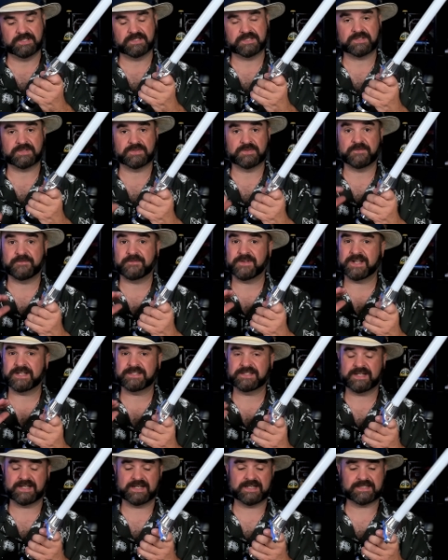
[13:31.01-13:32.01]
So
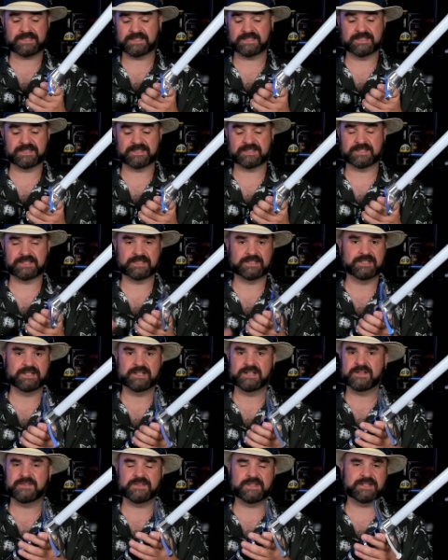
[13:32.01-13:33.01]
fantastic design.
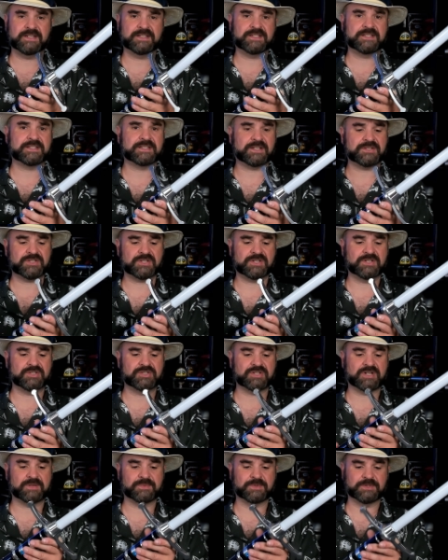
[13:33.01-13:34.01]
They did such a good
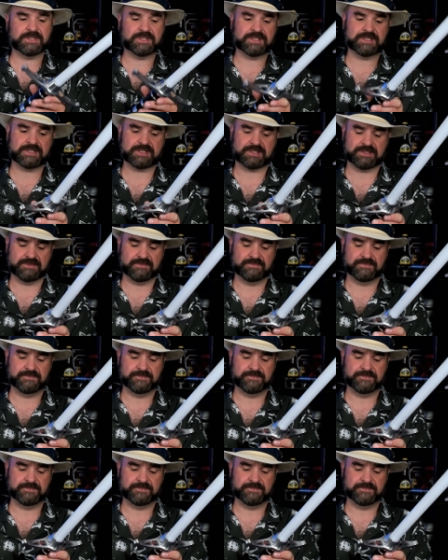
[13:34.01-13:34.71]
job with this.